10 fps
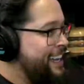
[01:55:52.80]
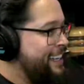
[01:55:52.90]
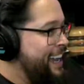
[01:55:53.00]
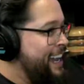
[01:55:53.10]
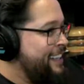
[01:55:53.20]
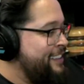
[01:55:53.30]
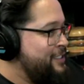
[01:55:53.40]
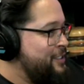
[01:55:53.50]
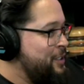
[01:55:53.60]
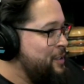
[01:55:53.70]
Catholic
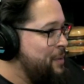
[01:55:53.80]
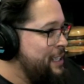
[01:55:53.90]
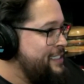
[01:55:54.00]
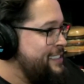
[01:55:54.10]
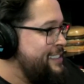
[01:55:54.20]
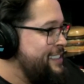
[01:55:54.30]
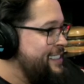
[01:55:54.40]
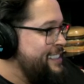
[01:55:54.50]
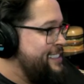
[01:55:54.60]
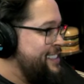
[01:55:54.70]
sort of presence in
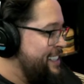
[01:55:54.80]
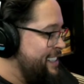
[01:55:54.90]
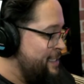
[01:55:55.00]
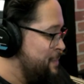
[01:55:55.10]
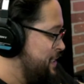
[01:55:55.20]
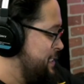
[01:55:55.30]
this book.